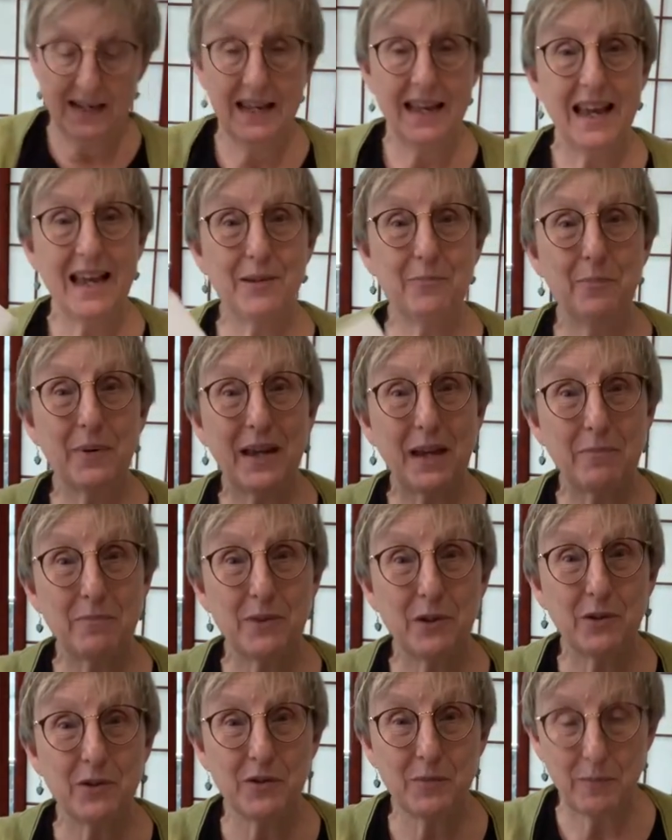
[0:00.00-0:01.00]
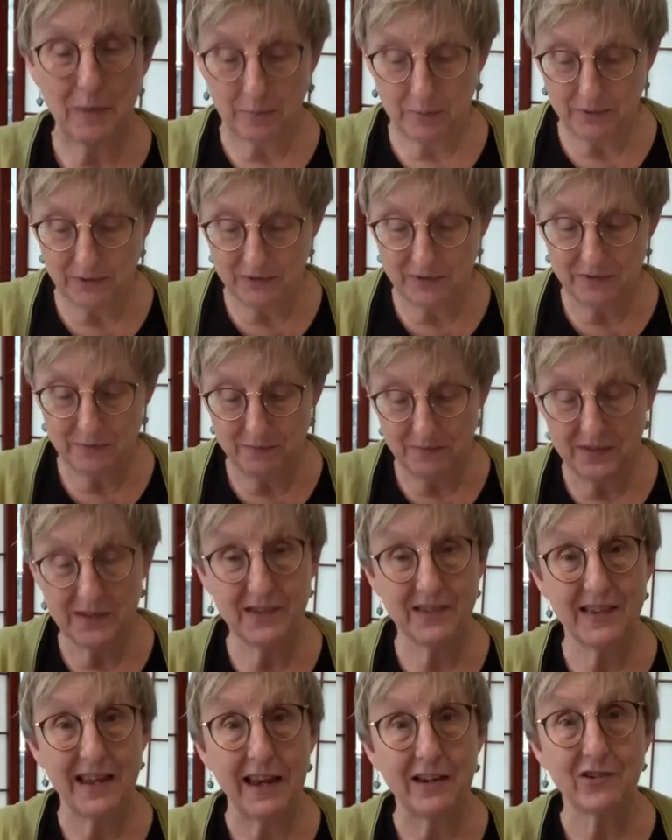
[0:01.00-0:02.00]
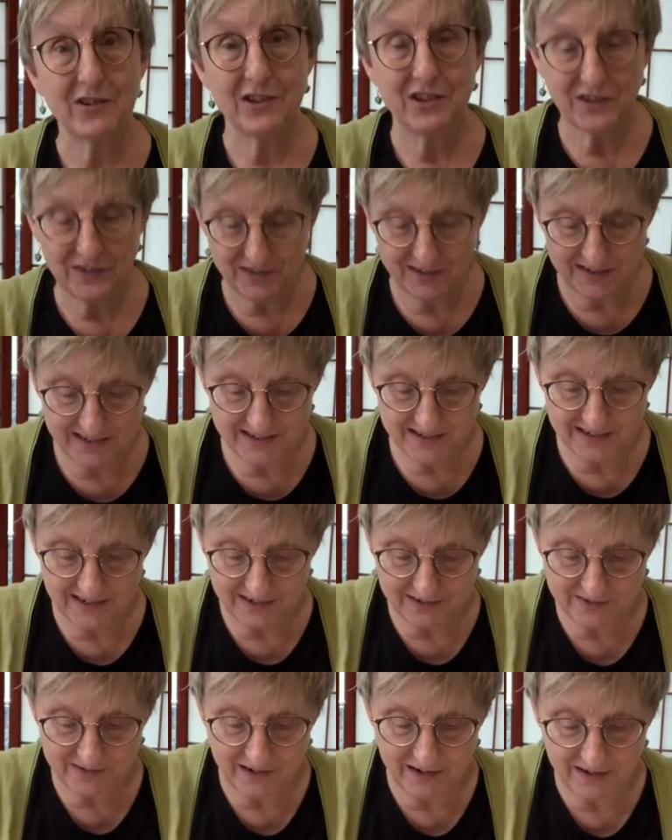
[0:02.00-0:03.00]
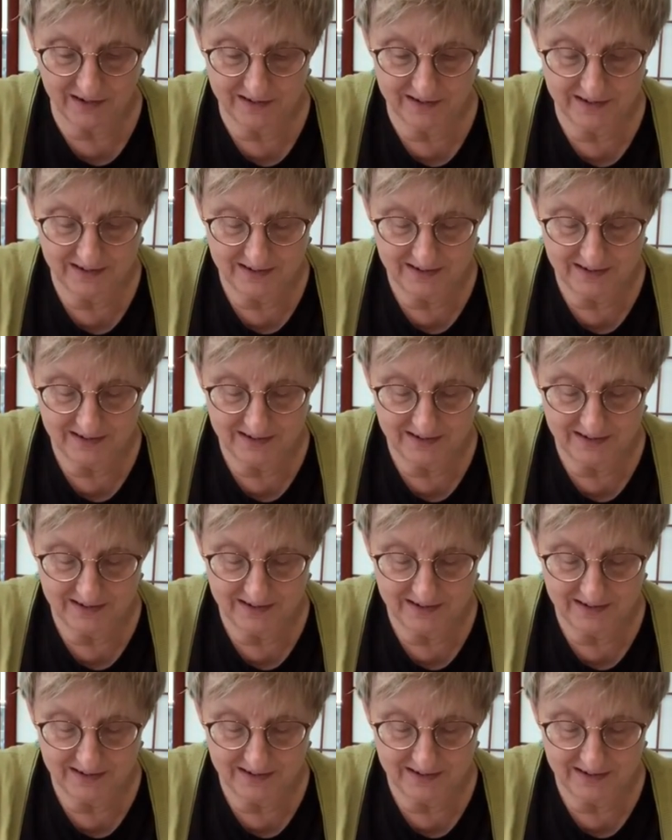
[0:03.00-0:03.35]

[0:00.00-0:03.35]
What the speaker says: and pick up those bubbles. This is actually just an index card.